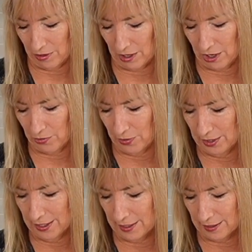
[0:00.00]

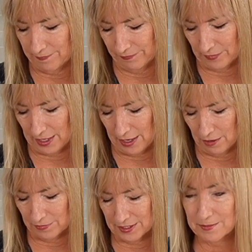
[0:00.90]
acrylic? I don't
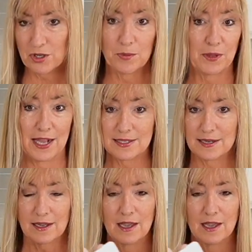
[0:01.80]
know, some sort of plastic.